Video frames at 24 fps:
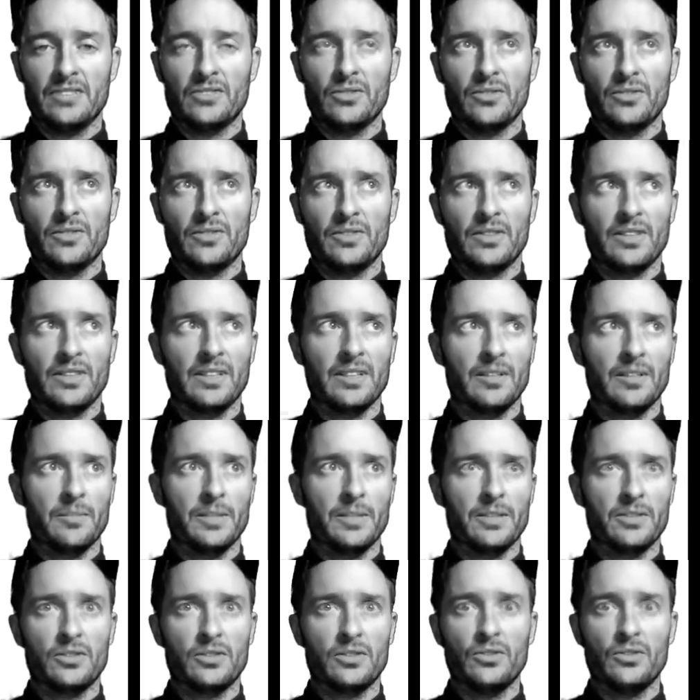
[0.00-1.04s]
So if you think
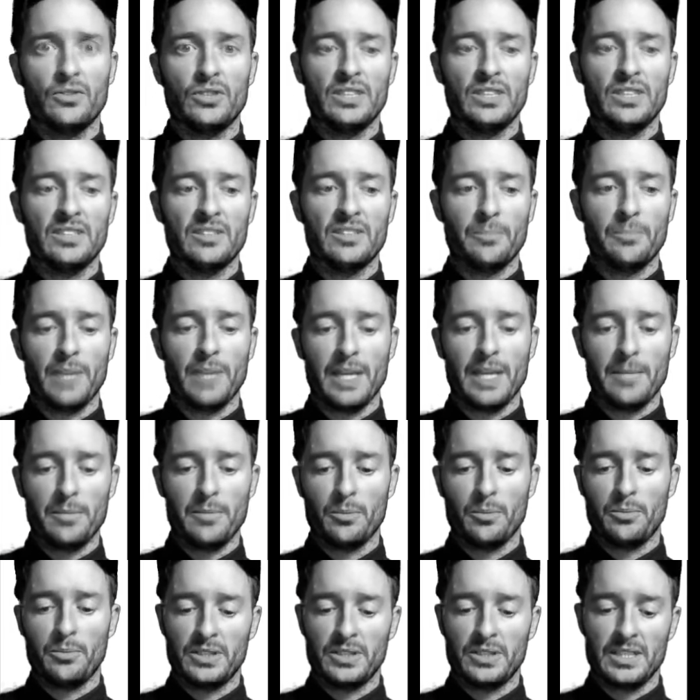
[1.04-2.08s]
about 2 sheets of
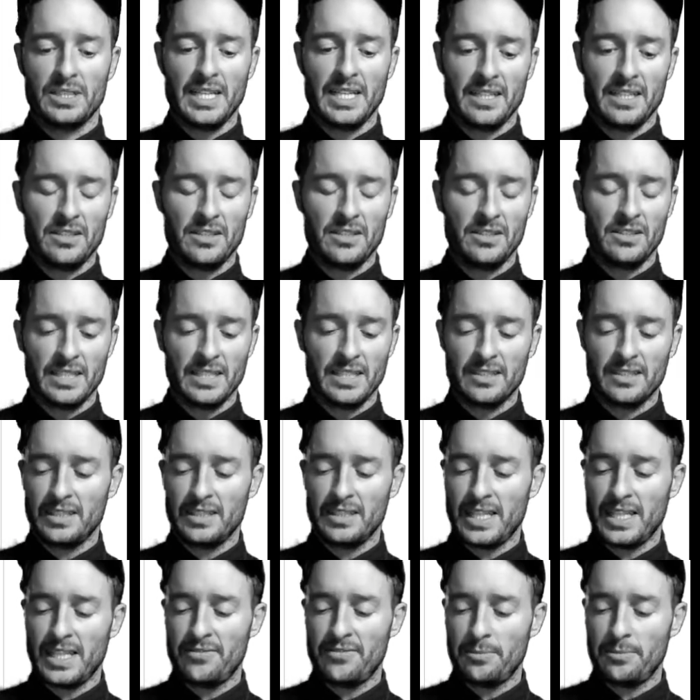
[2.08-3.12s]
paper put together, that's
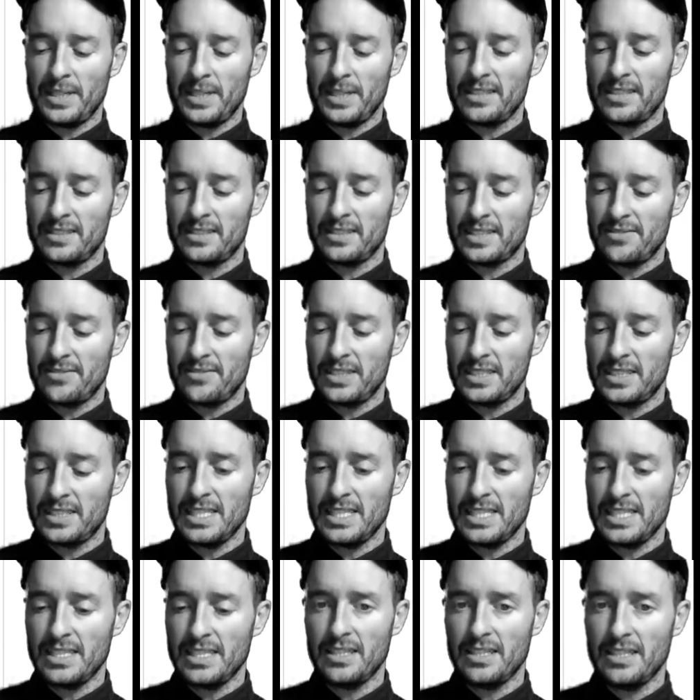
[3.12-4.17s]
11 by
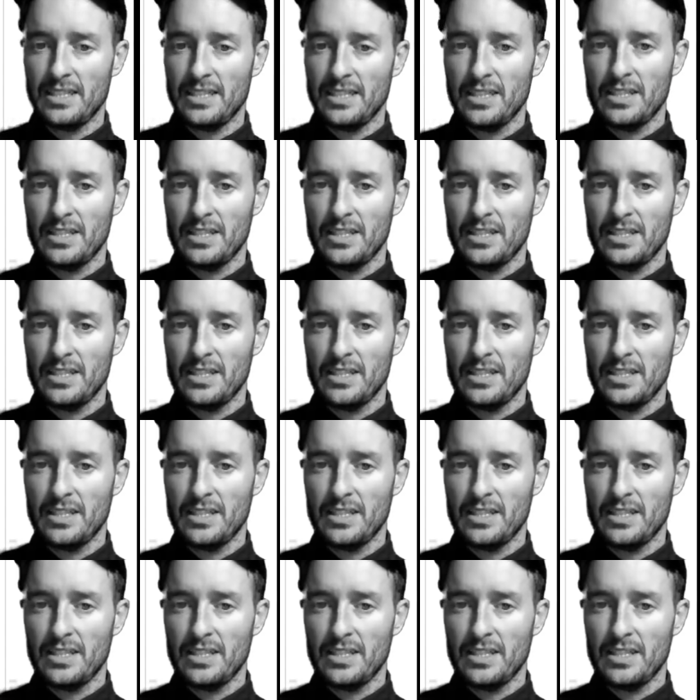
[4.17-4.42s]
17.